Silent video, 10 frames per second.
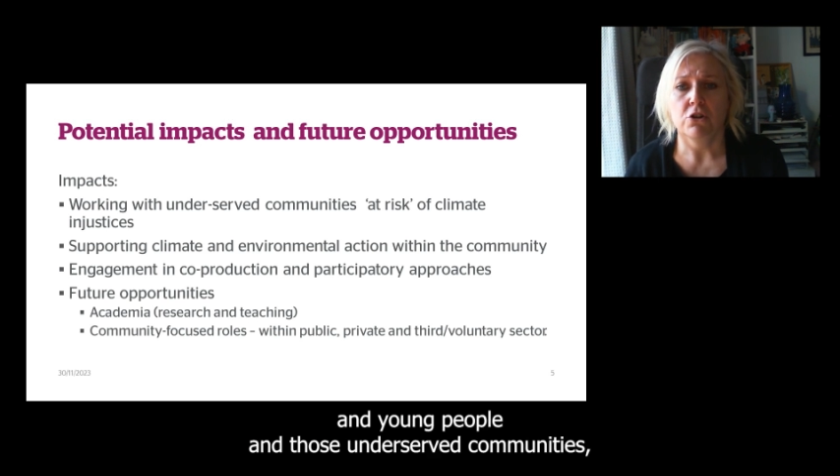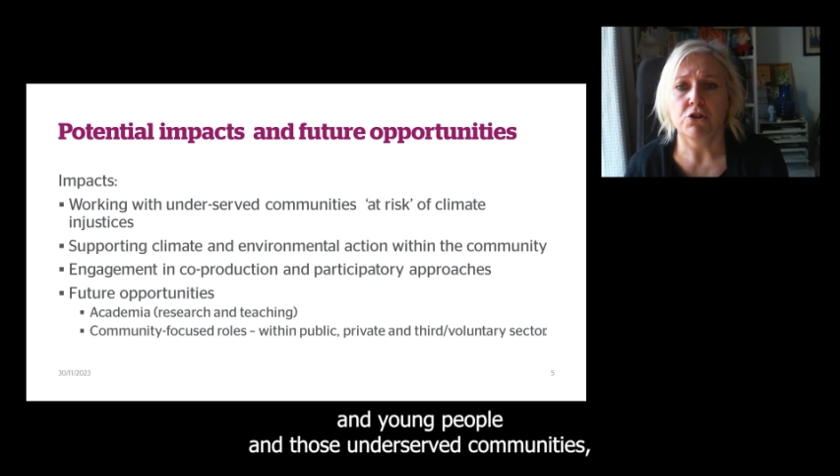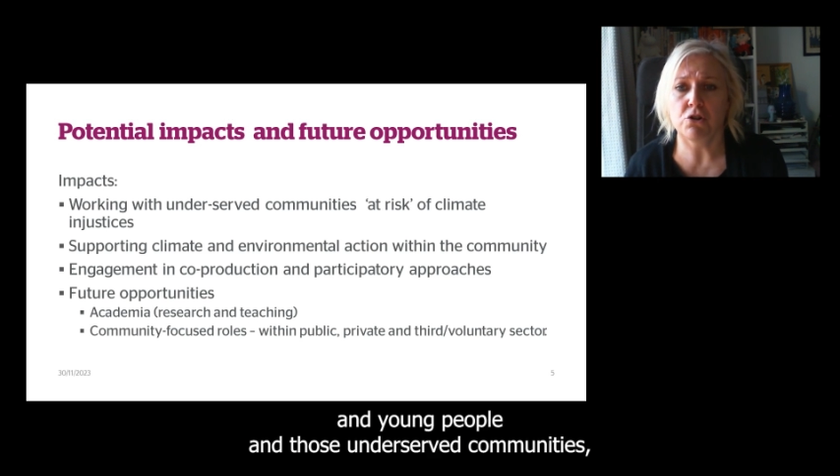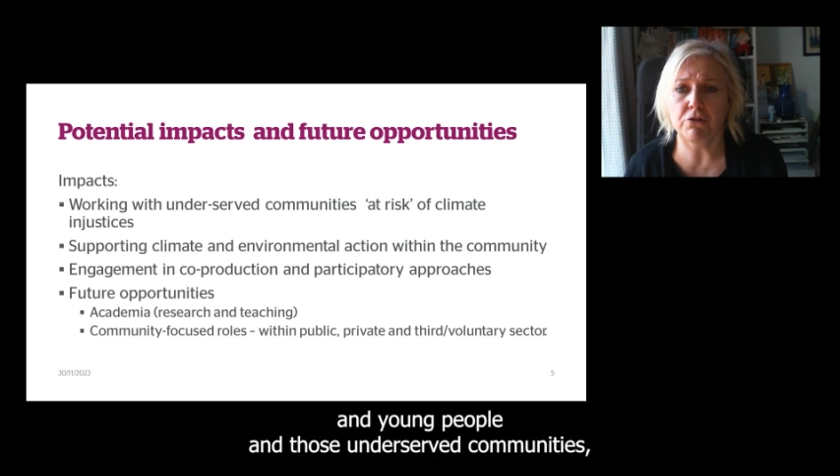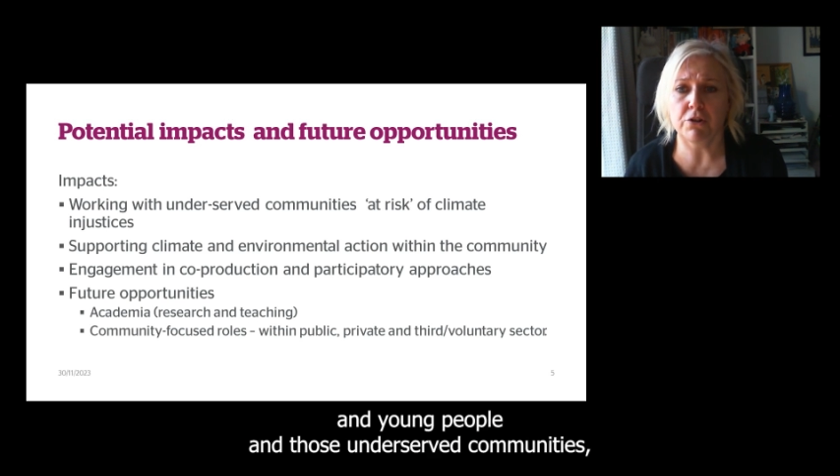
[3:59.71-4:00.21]

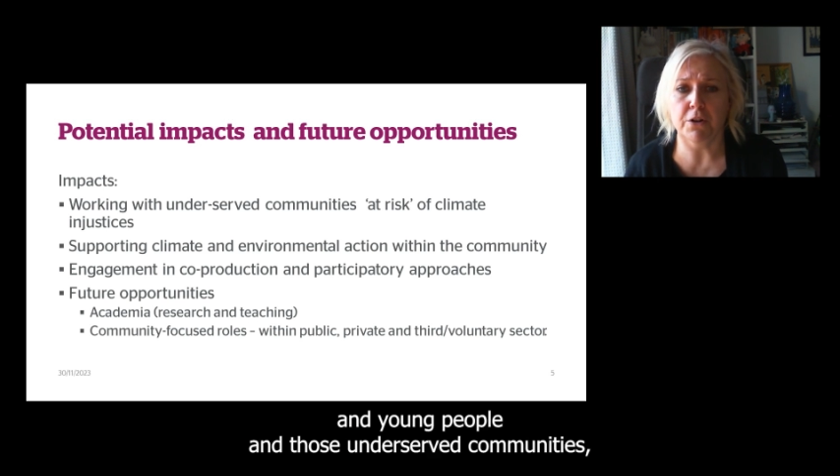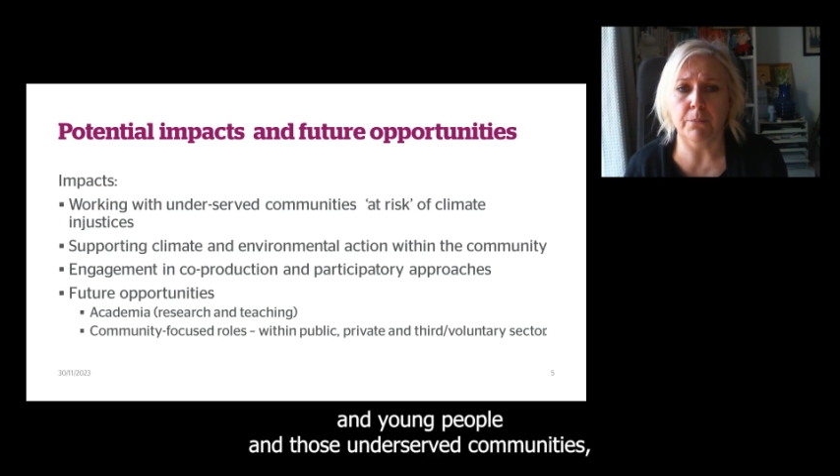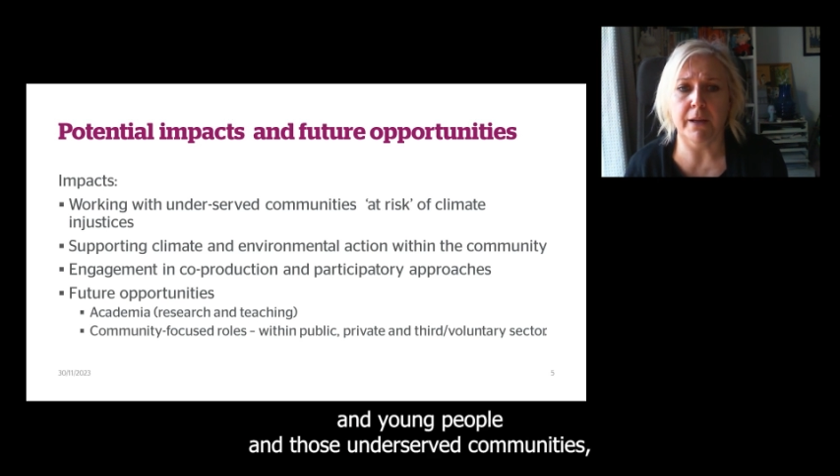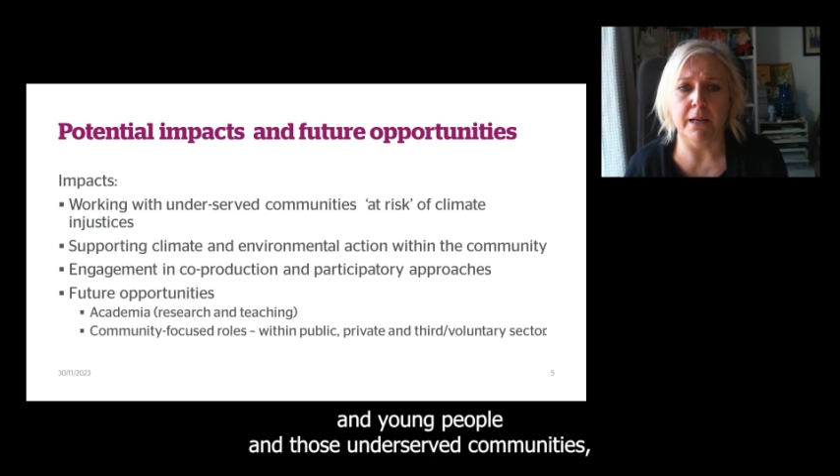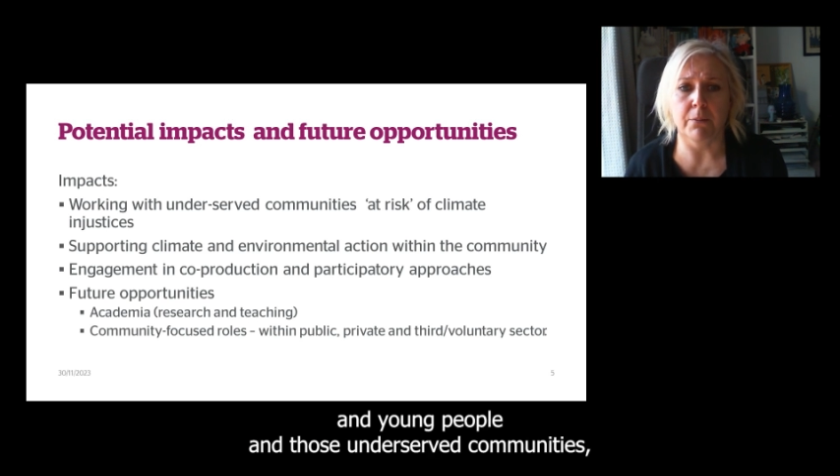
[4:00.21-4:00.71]
children, young
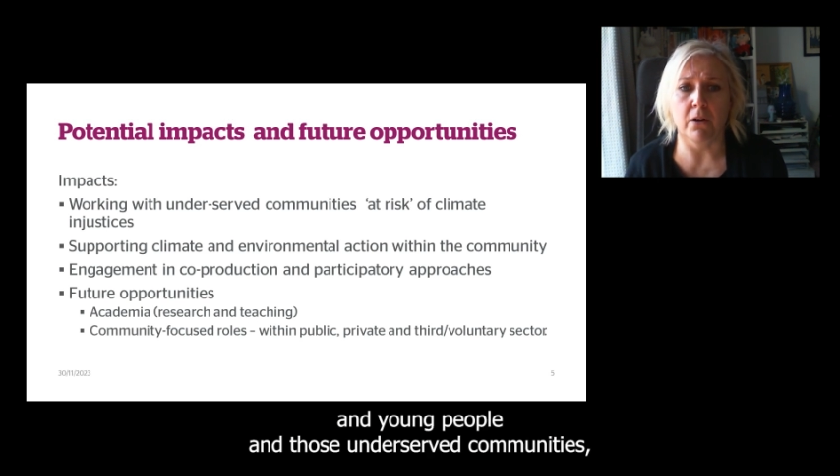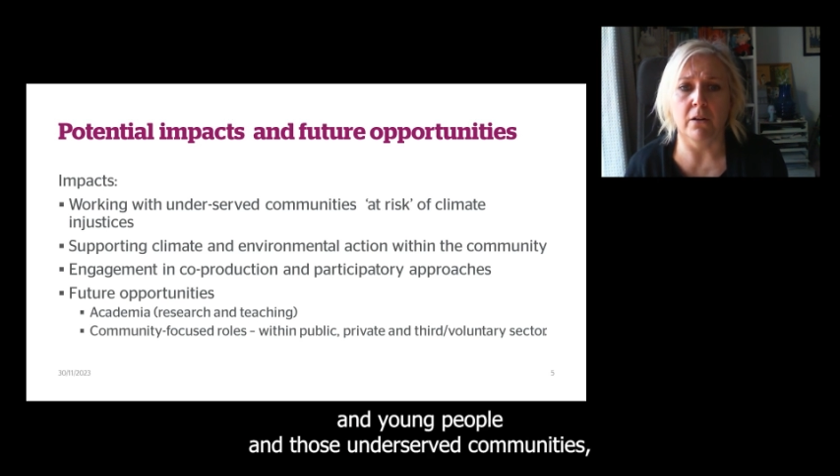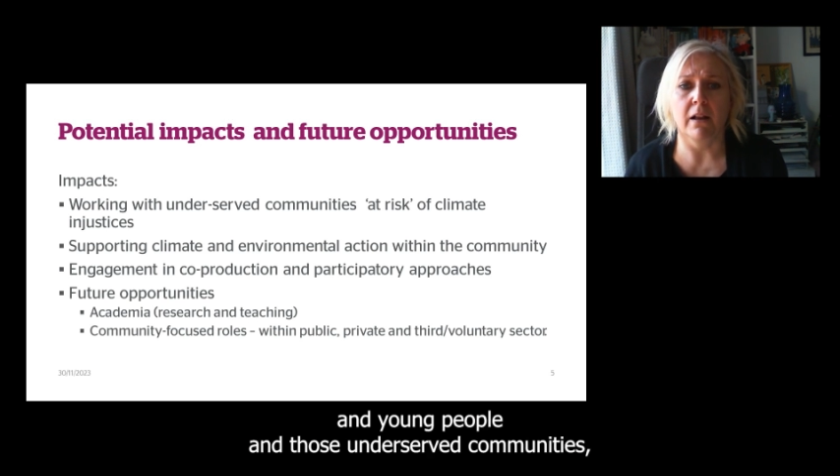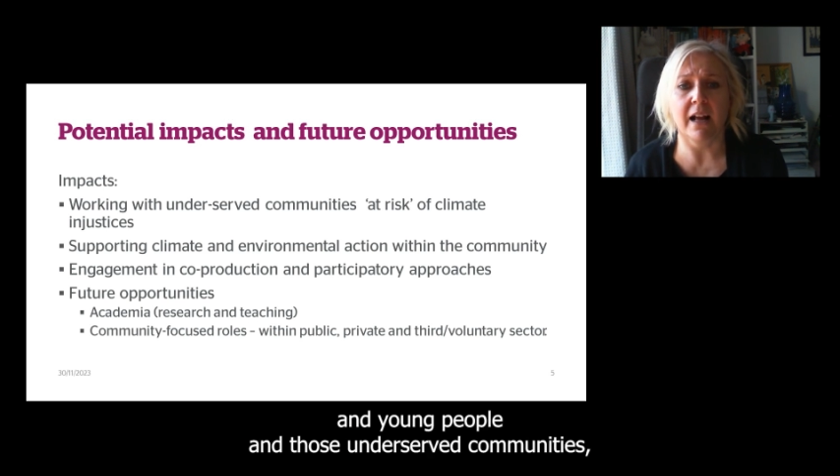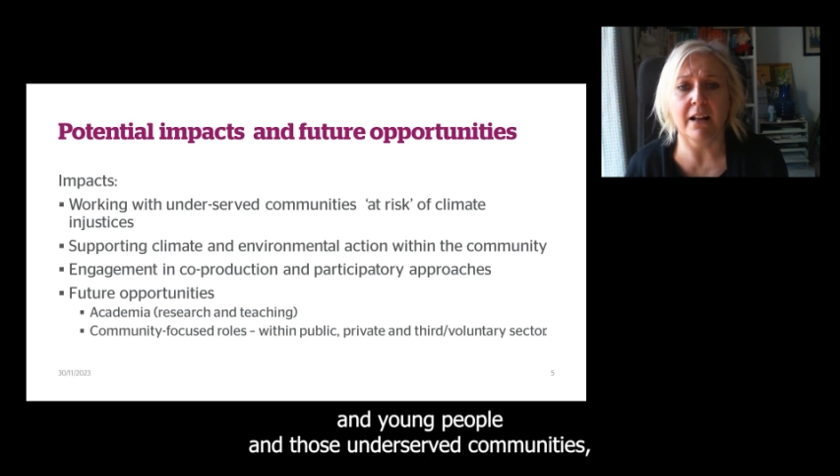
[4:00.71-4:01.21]

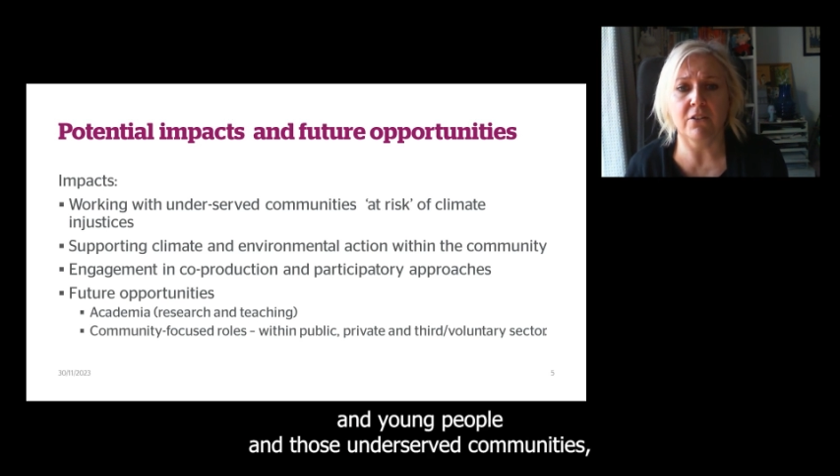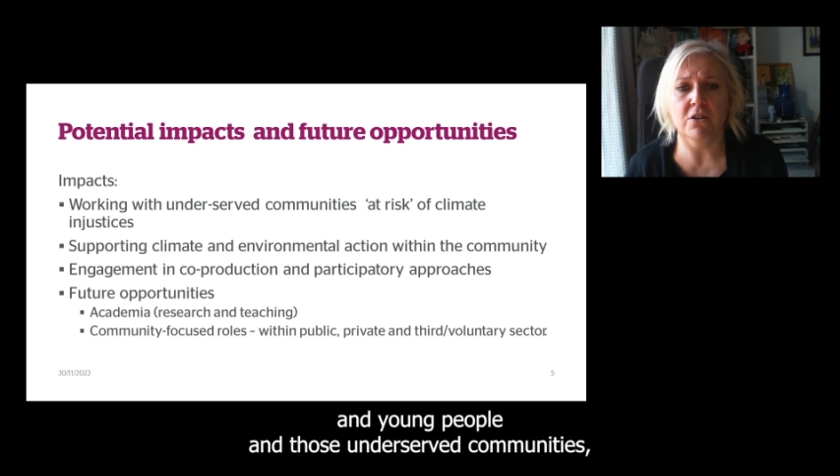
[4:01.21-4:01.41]
people, and